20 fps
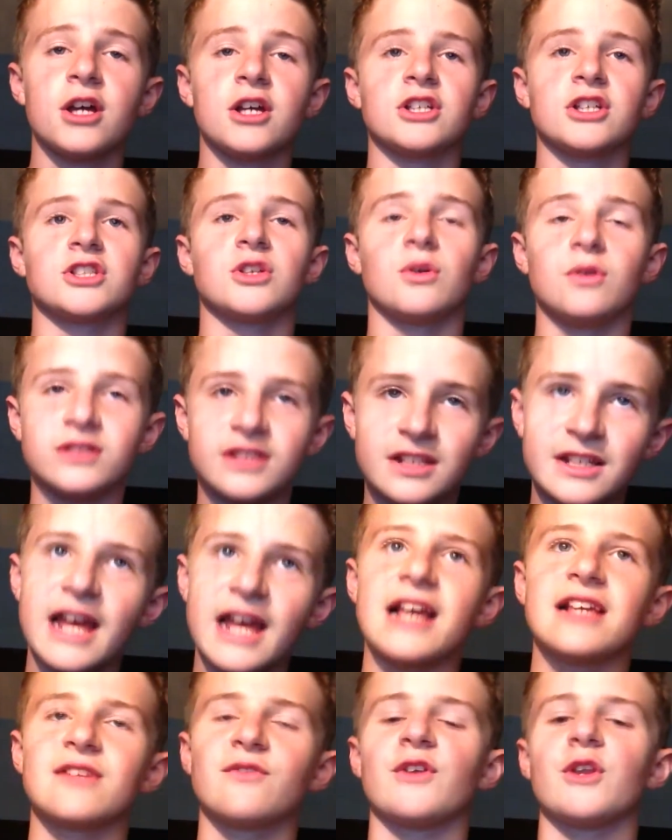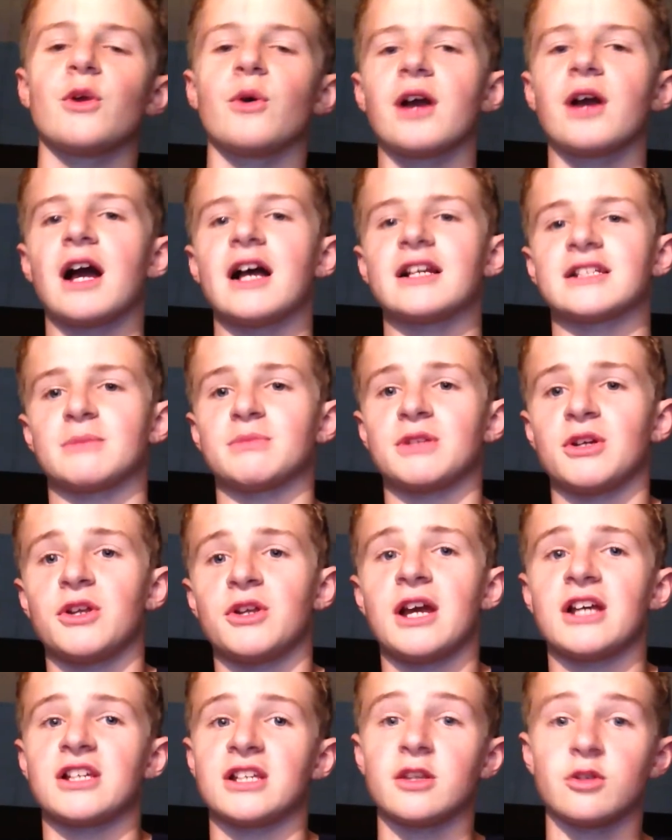So in today's video, guys, I'm telling you
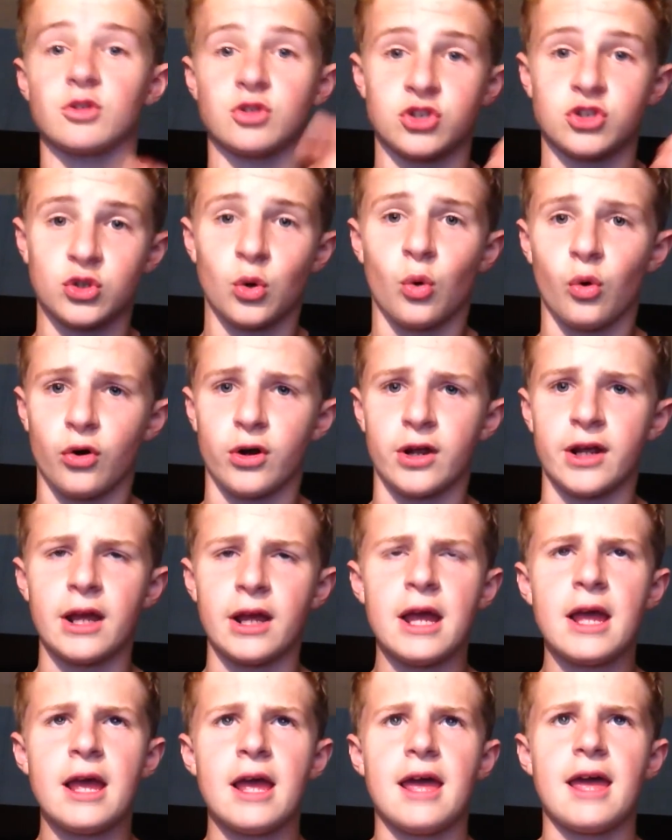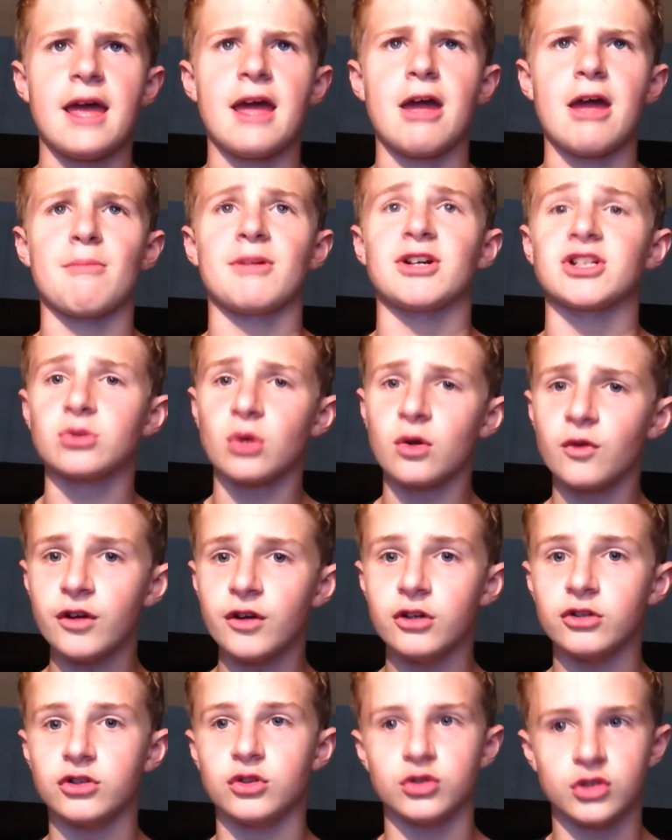guys another story, and my story
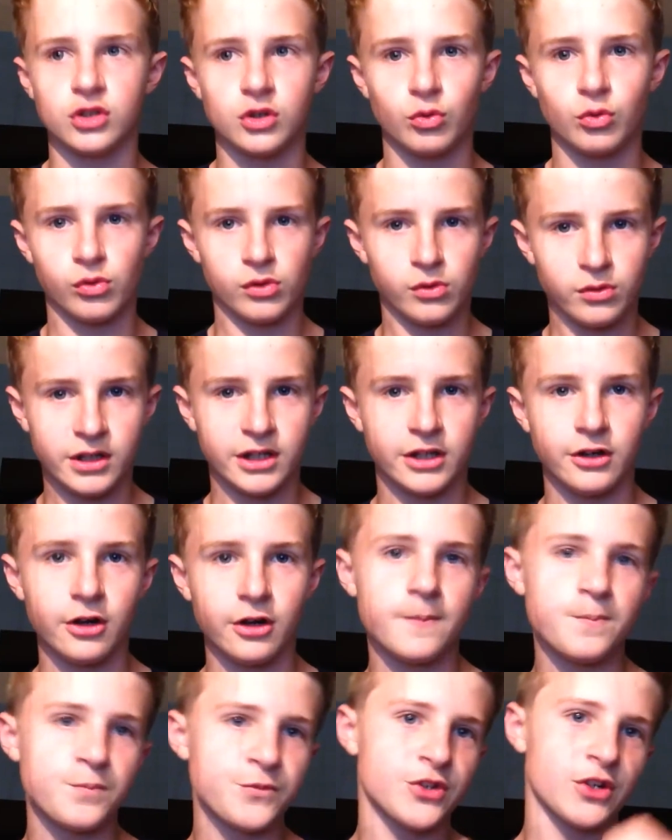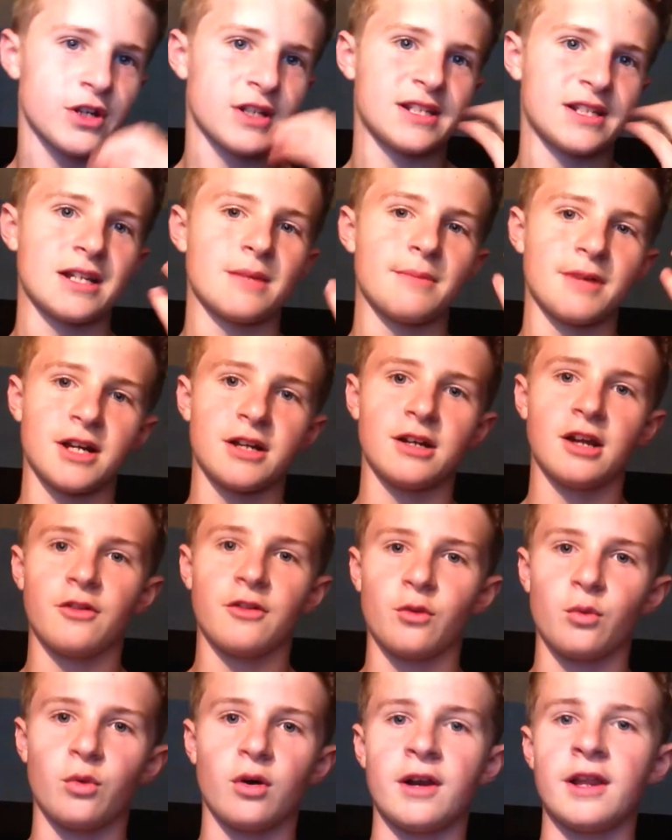videos usually do really good, so I decided to make
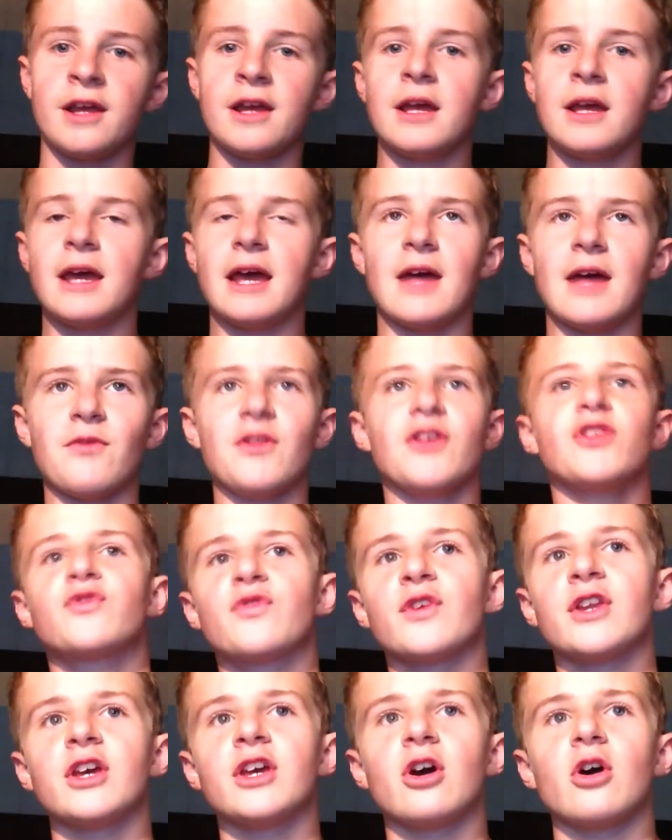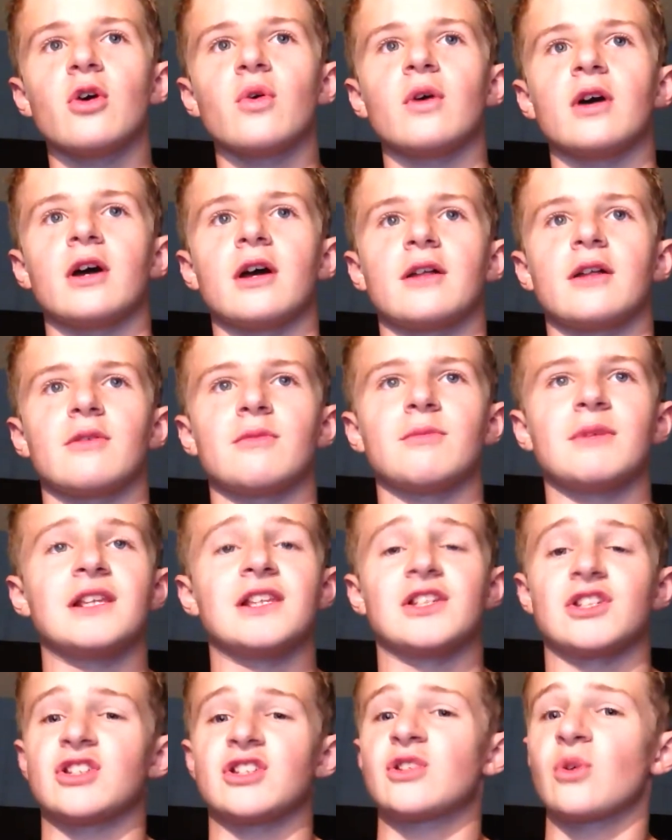another one. And this video,
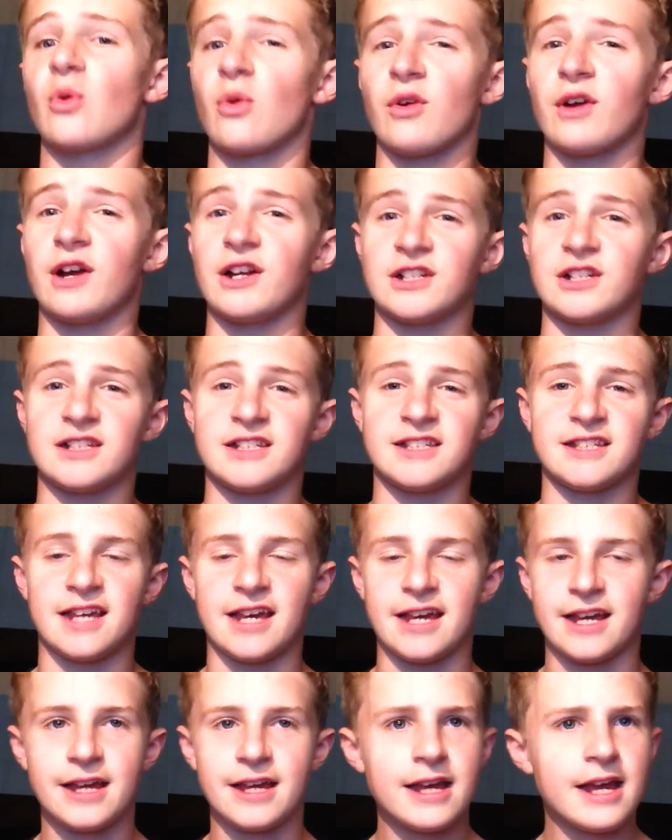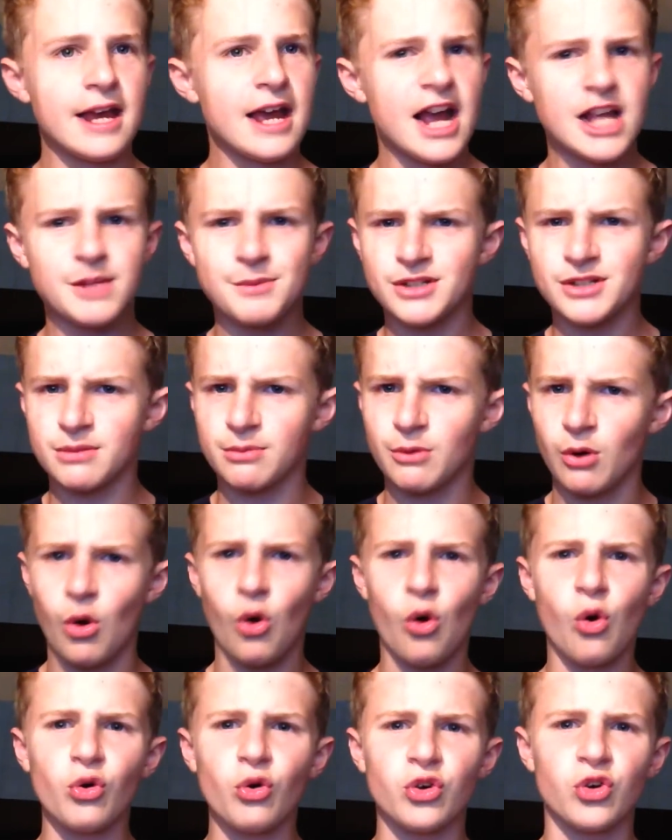this story, I should say, is about some
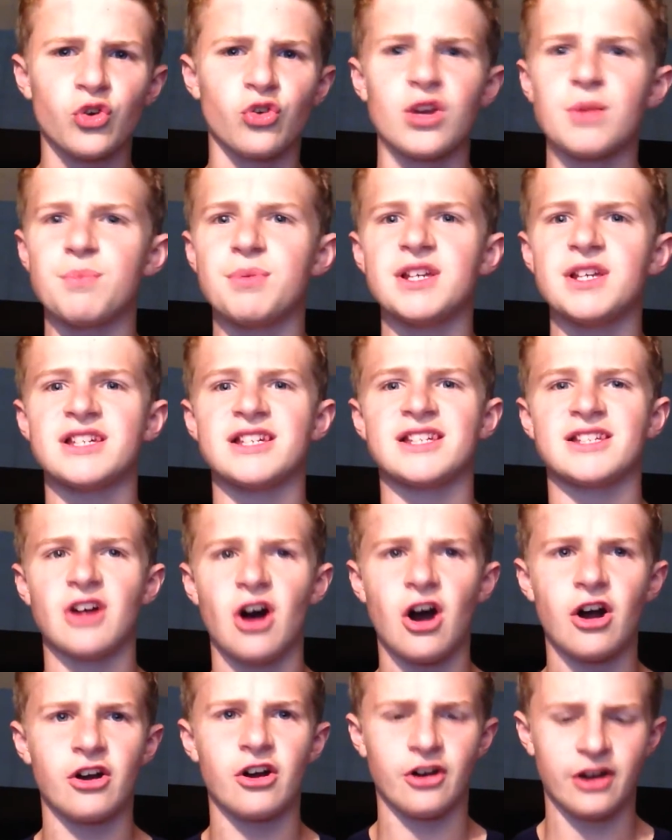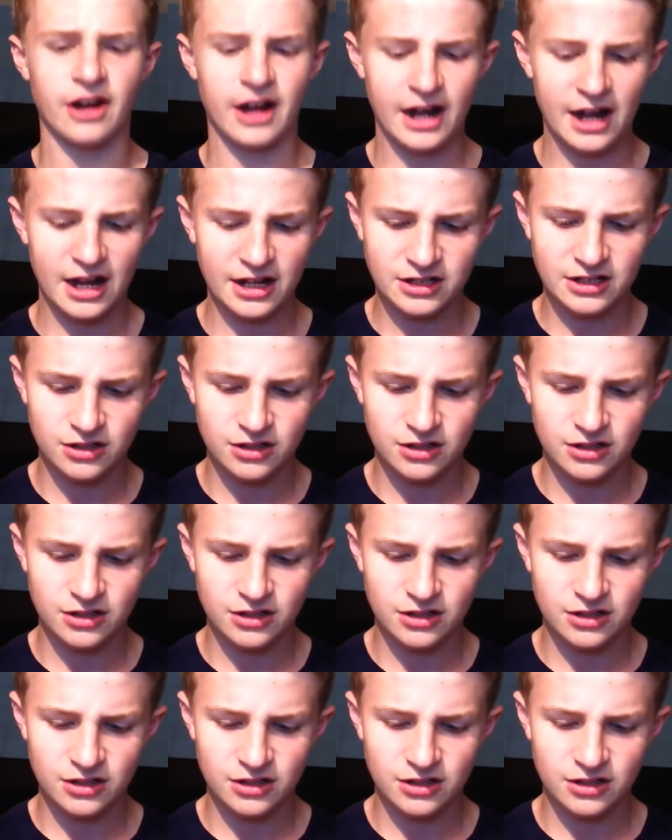old creepy stalker guys.